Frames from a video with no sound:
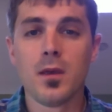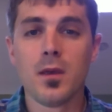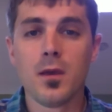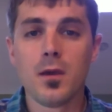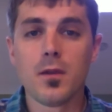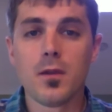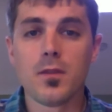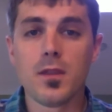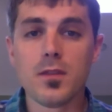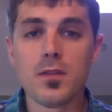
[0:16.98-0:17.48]

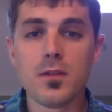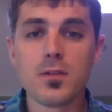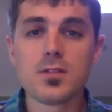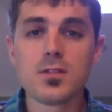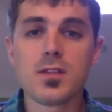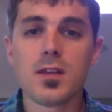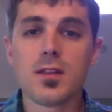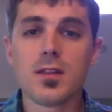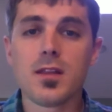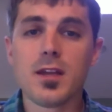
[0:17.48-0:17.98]
Then there's
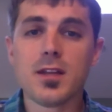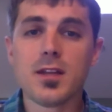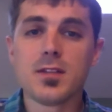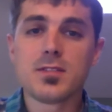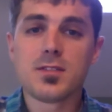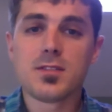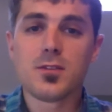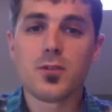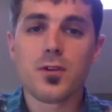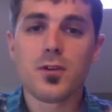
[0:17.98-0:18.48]
that latest
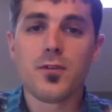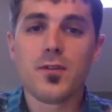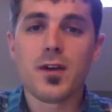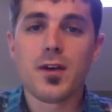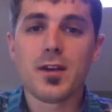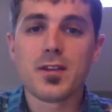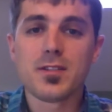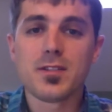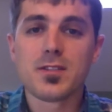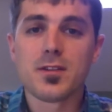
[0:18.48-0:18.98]
Silicon Valley
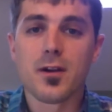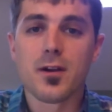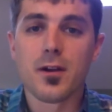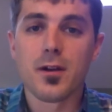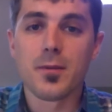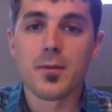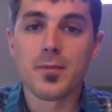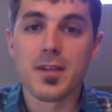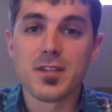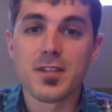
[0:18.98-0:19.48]

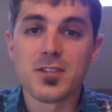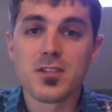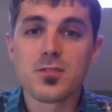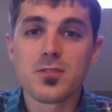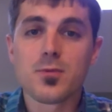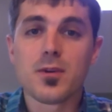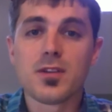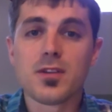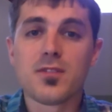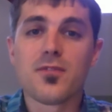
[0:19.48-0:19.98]
startup that just
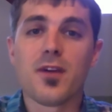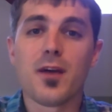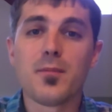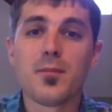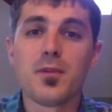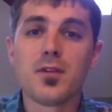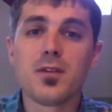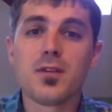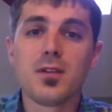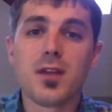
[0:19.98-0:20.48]
raised $5
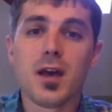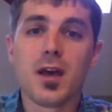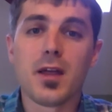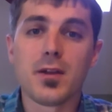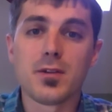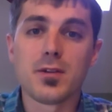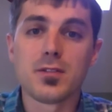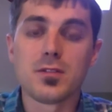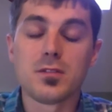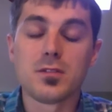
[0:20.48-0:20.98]
million
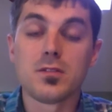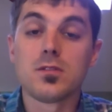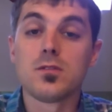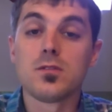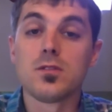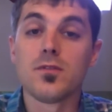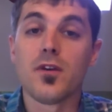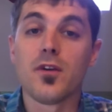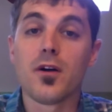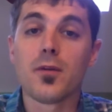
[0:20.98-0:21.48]
to
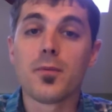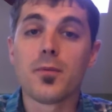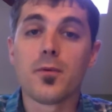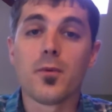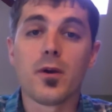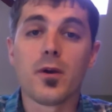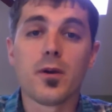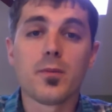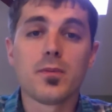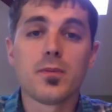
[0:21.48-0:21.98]
develop a
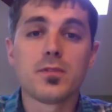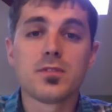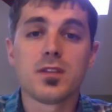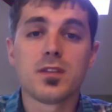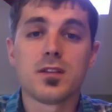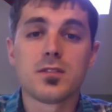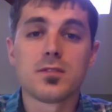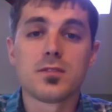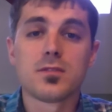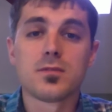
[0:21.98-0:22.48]

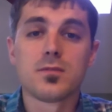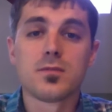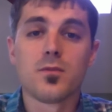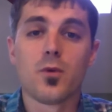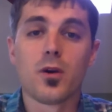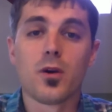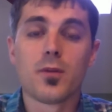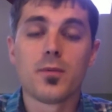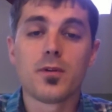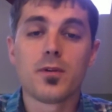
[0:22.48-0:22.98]

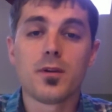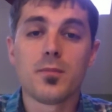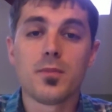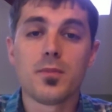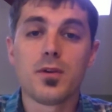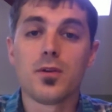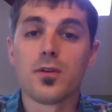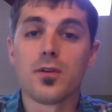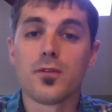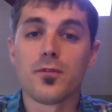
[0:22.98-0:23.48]
wearable
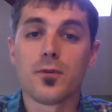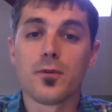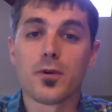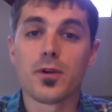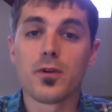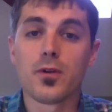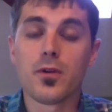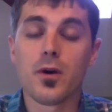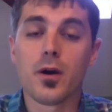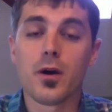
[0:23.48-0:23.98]
computer for
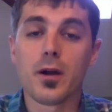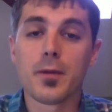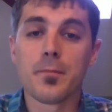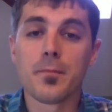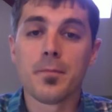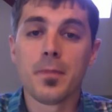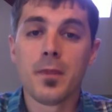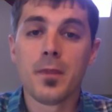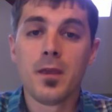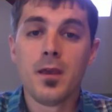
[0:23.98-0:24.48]
your dog
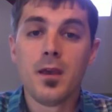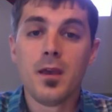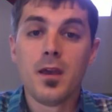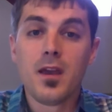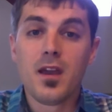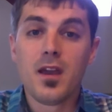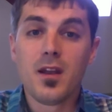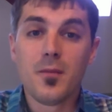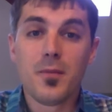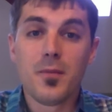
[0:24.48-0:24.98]

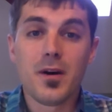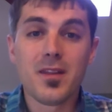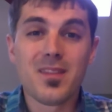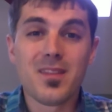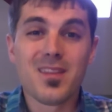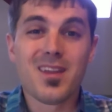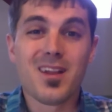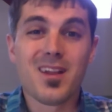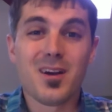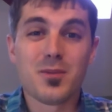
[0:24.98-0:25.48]
and a button
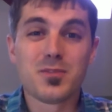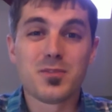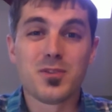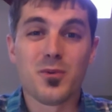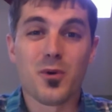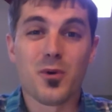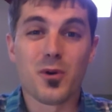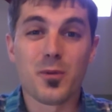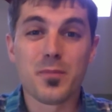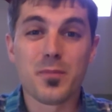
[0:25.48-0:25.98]
that helps you
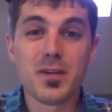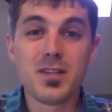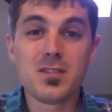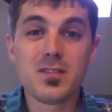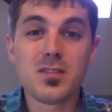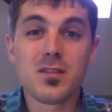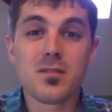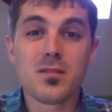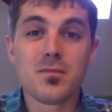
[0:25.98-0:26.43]
order pizza.